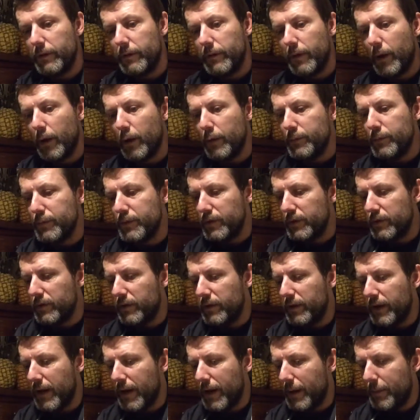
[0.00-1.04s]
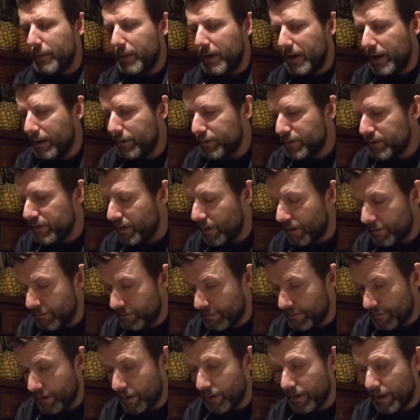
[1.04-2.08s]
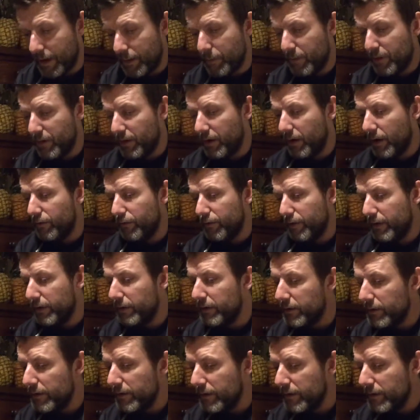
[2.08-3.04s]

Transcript: Homes Under the Hammer House, Hammer Horror.